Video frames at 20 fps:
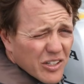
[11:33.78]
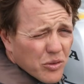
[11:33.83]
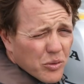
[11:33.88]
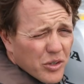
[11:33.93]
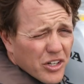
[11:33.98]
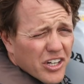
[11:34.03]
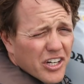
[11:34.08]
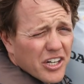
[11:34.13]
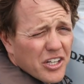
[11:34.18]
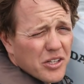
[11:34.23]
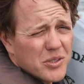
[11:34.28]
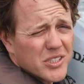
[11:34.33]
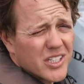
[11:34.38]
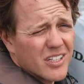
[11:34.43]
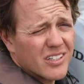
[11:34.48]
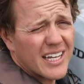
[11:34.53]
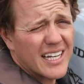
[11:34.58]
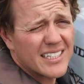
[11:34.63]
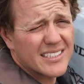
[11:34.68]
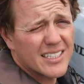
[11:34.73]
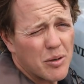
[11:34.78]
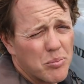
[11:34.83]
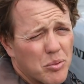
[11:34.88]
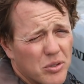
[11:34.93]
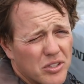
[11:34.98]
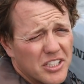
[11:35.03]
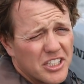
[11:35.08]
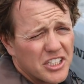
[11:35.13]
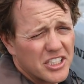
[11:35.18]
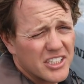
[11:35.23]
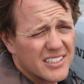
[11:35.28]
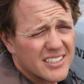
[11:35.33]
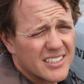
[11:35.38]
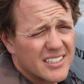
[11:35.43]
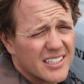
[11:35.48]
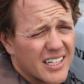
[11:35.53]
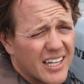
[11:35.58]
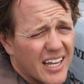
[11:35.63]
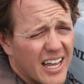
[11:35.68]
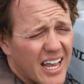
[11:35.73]
We are gonna use our last couple
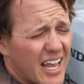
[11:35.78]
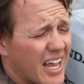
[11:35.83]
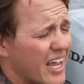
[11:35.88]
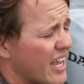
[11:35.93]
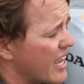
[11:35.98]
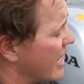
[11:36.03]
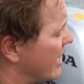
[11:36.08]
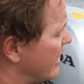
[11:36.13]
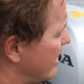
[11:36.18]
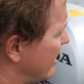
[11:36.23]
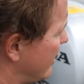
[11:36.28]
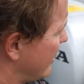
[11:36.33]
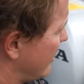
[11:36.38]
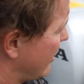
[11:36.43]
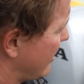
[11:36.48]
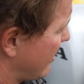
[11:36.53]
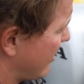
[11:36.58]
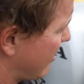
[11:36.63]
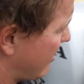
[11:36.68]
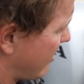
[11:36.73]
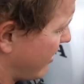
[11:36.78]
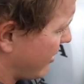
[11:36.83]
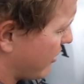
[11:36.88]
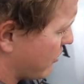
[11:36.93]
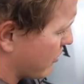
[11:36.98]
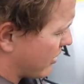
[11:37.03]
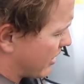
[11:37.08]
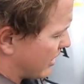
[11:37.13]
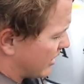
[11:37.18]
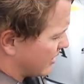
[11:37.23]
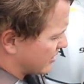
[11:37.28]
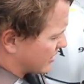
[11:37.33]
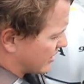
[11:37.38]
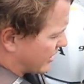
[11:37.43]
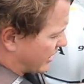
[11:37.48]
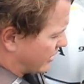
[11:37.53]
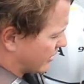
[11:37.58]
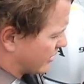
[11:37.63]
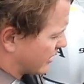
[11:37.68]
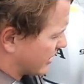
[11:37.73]
leeches, and I think we're heading to
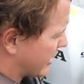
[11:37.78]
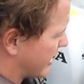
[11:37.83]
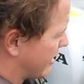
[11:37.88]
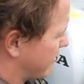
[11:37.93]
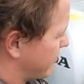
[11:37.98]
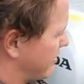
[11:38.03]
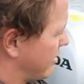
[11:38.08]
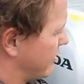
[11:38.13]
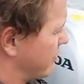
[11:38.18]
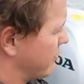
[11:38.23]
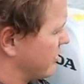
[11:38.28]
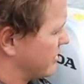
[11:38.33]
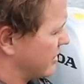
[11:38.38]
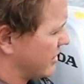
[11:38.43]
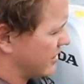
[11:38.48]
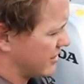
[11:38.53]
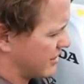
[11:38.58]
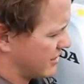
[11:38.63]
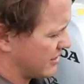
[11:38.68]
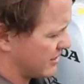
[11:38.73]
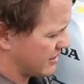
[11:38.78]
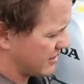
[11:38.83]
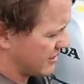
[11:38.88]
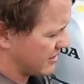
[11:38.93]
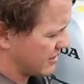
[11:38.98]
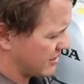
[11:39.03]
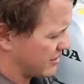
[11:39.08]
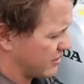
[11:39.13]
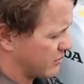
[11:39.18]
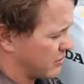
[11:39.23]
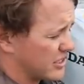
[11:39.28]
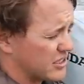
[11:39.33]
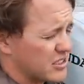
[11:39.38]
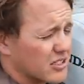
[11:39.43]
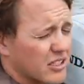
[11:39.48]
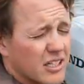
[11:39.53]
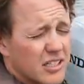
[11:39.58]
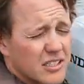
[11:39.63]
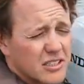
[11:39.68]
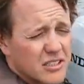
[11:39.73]
Nighthawk Cafe for dinner in
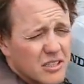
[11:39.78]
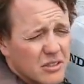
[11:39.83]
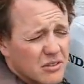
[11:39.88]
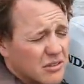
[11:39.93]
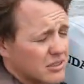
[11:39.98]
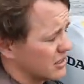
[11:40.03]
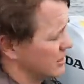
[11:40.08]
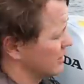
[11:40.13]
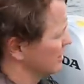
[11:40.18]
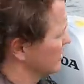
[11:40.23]
West Hawk, so.